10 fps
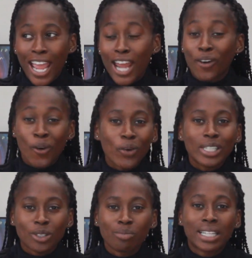in
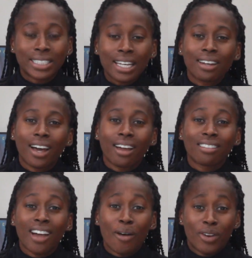accordance with my
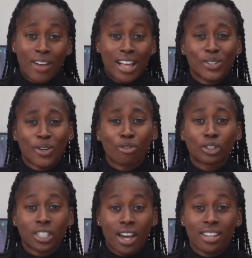deadline, I would have to have
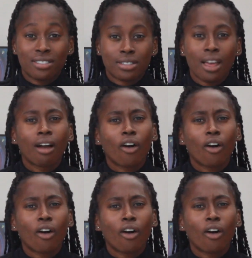resigned